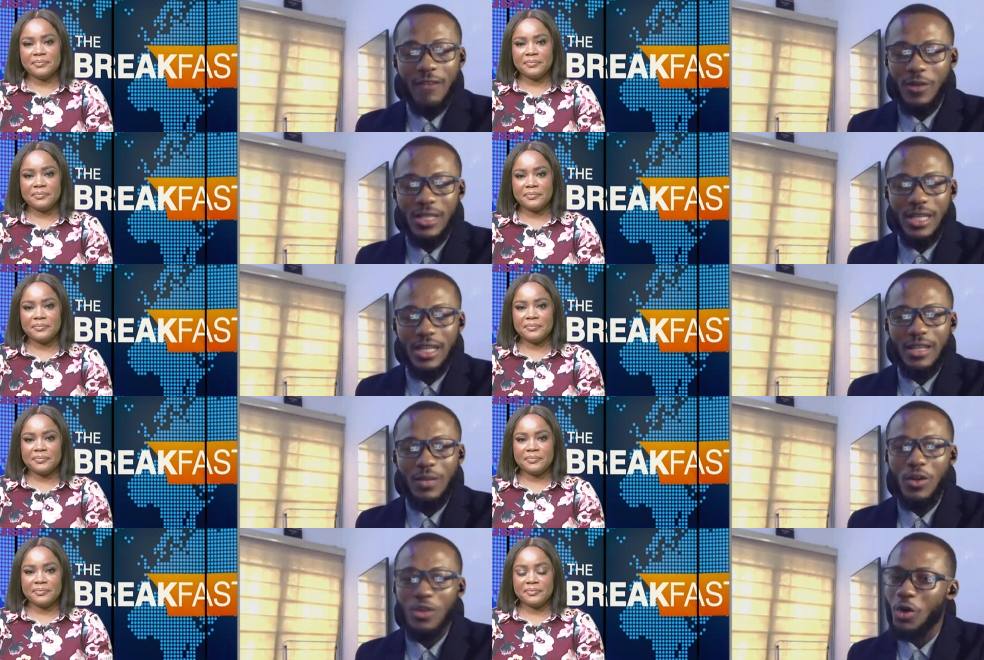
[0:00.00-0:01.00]
Speaker 1: and 40th in the
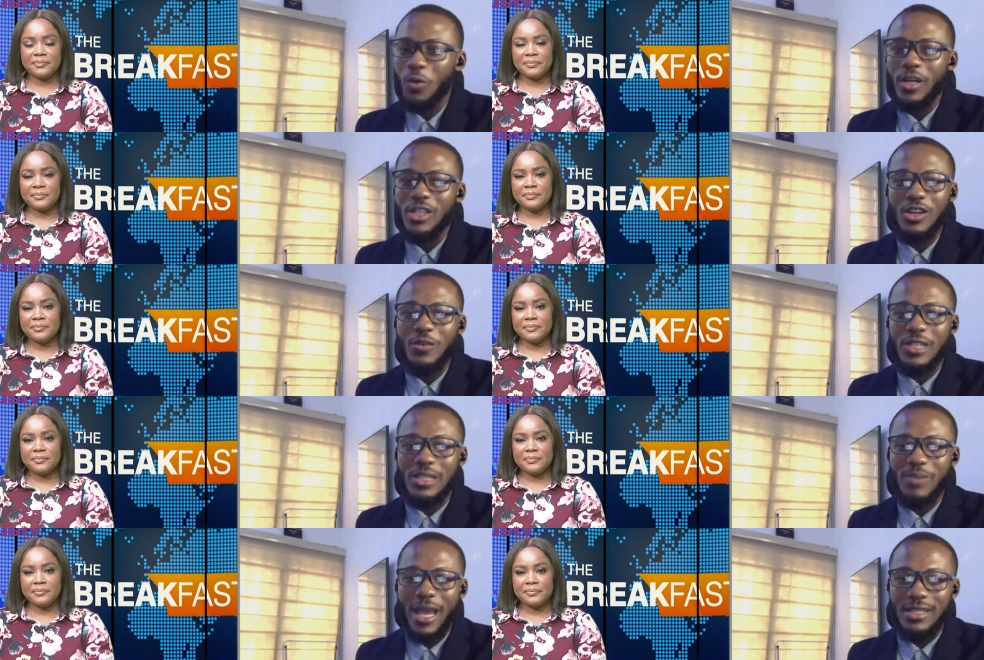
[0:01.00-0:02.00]
world. No one is going to
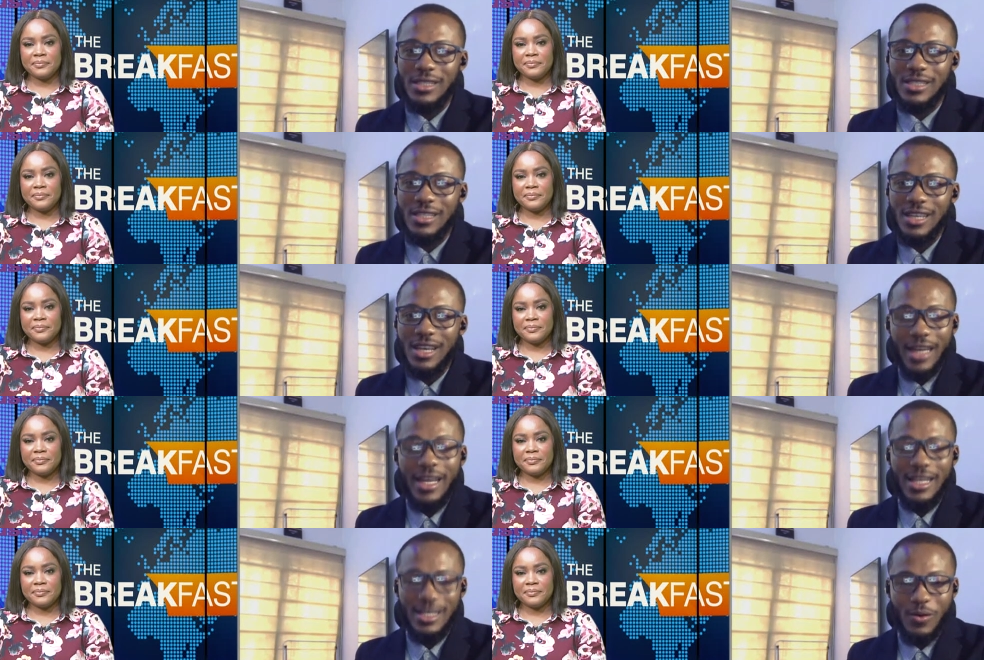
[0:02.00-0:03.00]
respect us, and
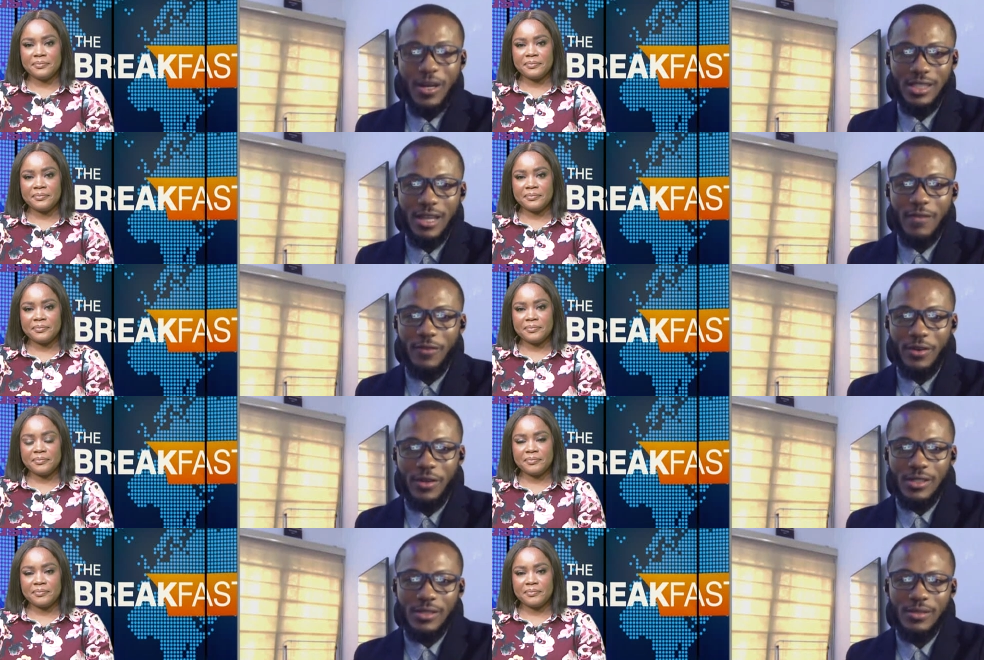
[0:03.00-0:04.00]
that's quite a shame for
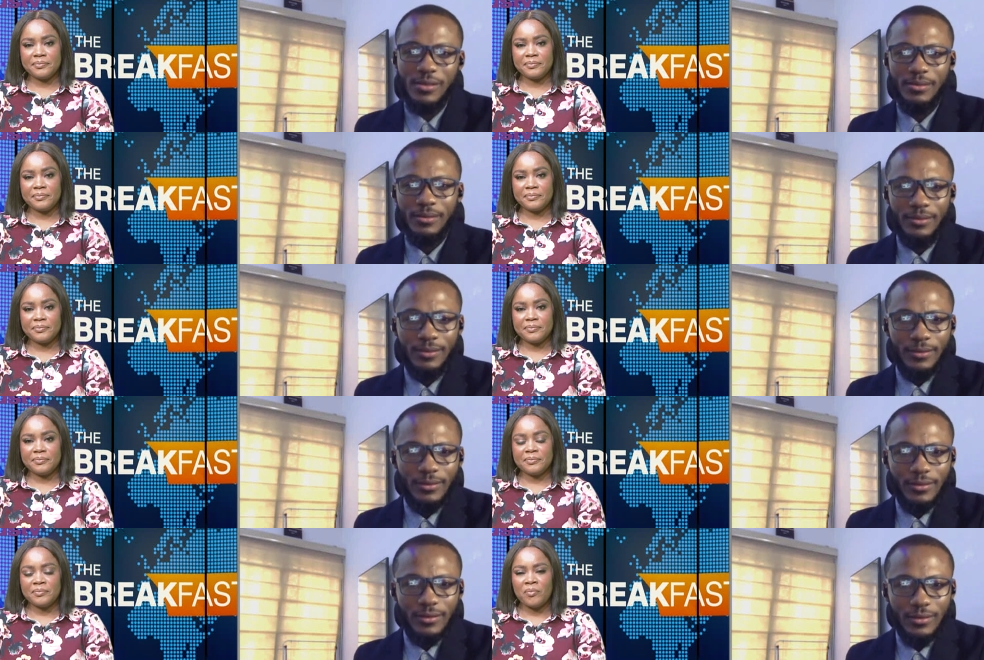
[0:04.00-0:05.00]
us.
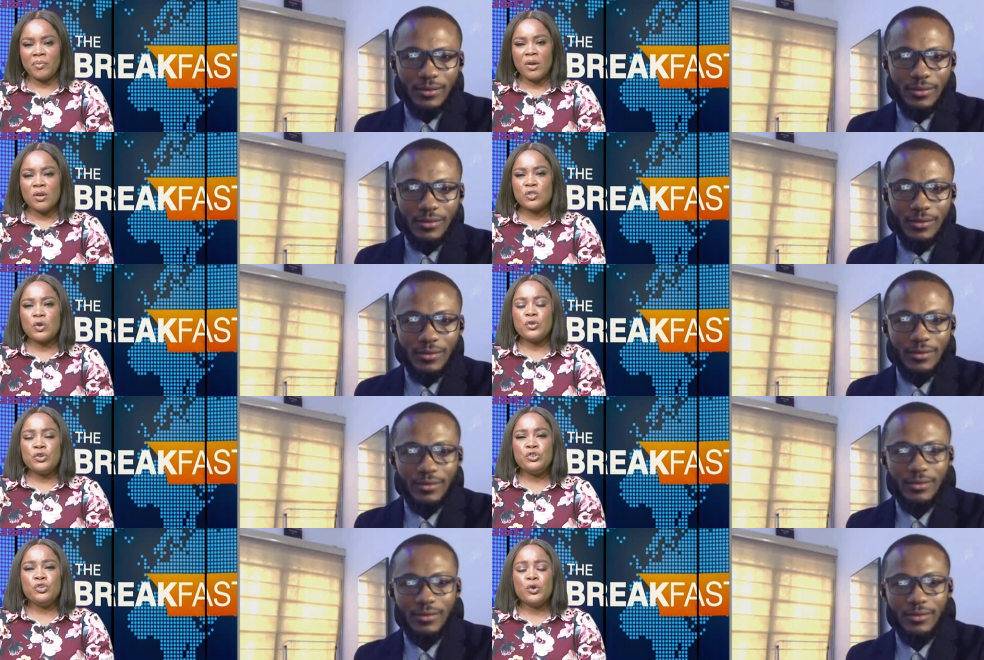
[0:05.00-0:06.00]
Speaker 2: So
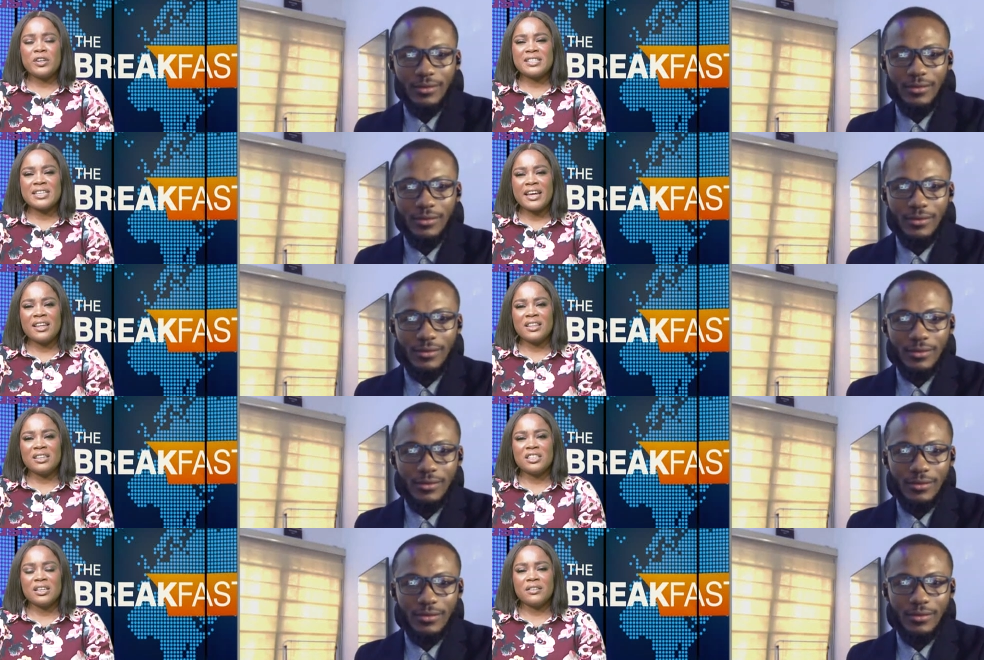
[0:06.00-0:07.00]
you're saying that
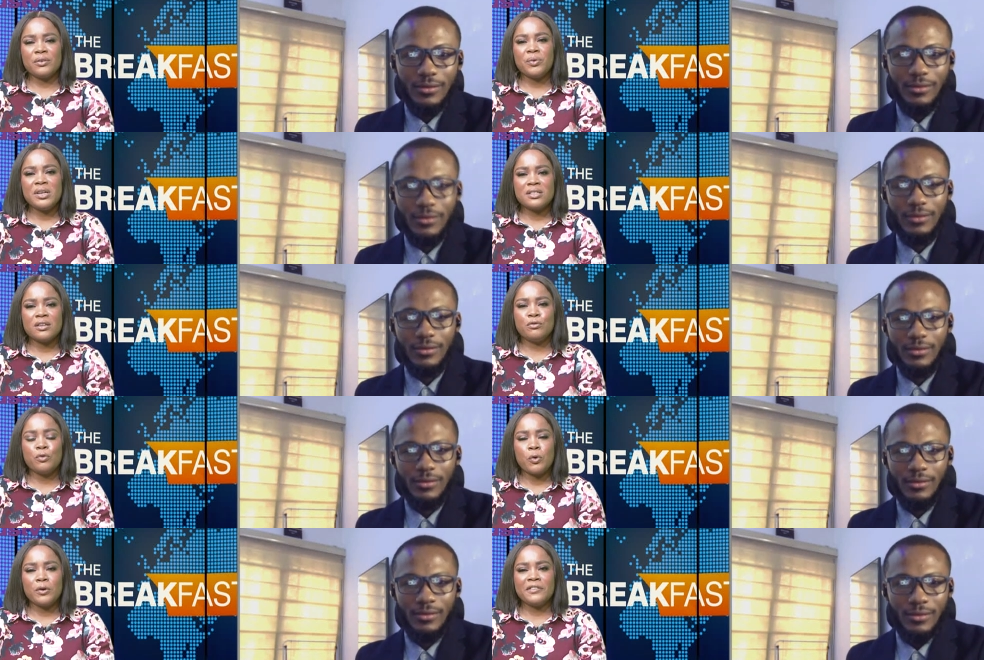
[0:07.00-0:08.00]
uh, the reason for
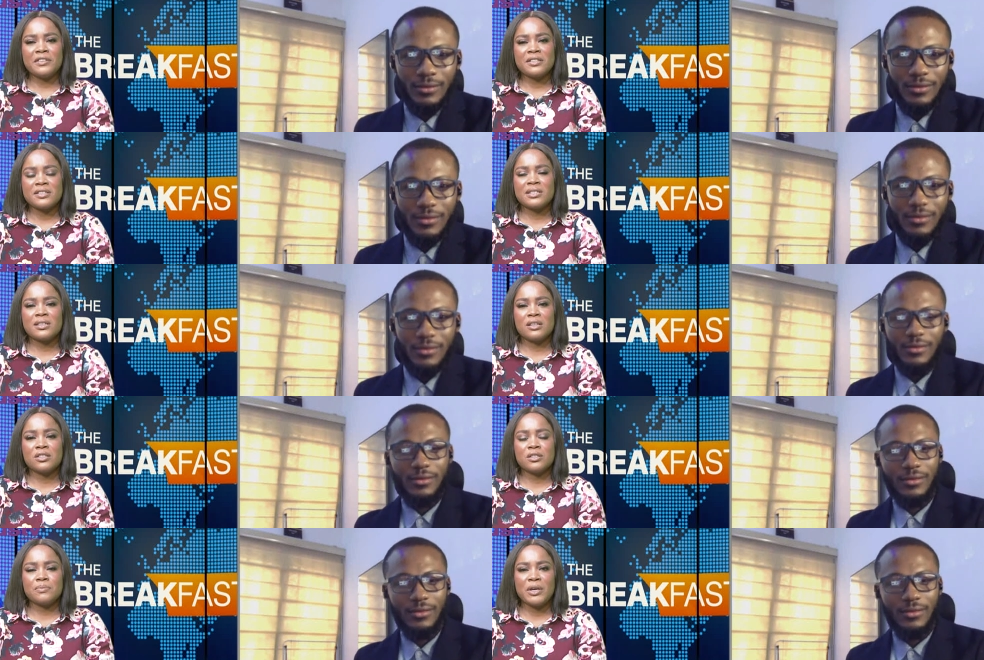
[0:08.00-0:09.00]
all of this is, is,
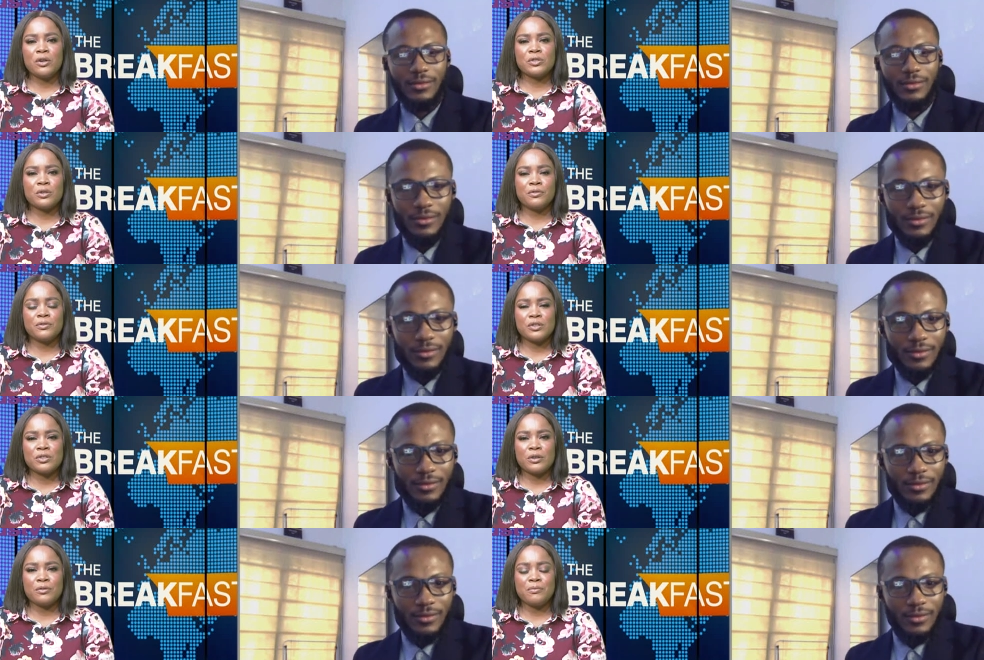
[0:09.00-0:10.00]
because of the sort
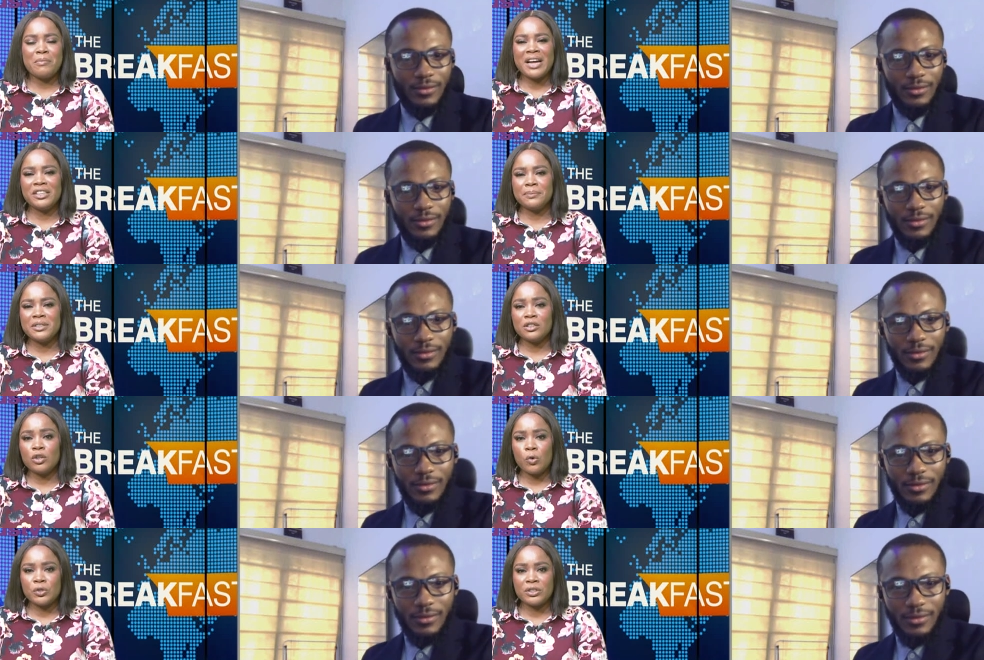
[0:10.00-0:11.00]
of management and
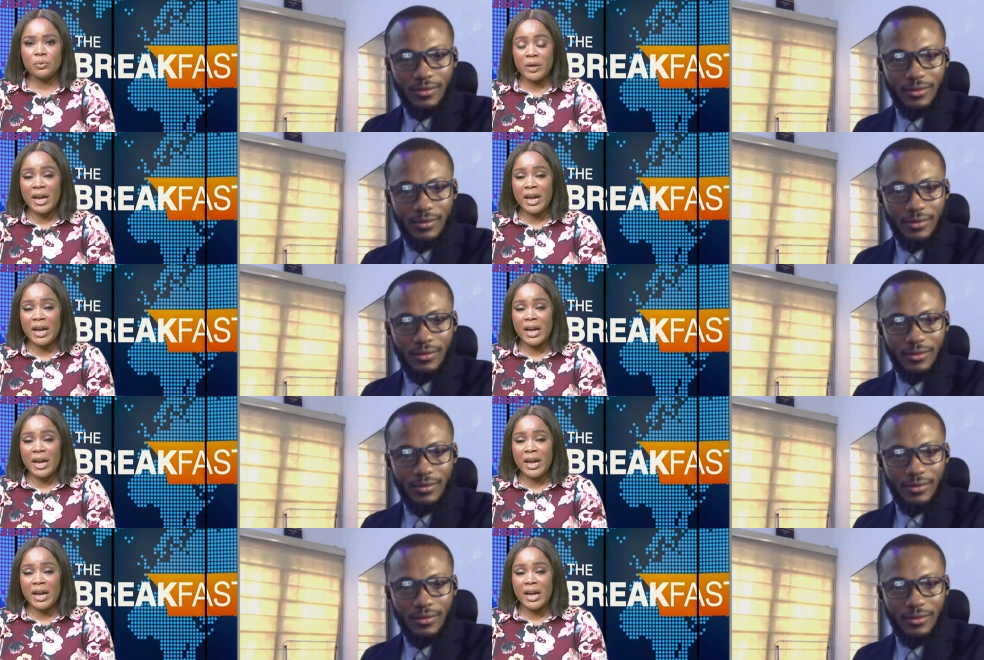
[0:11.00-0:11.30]
coach that we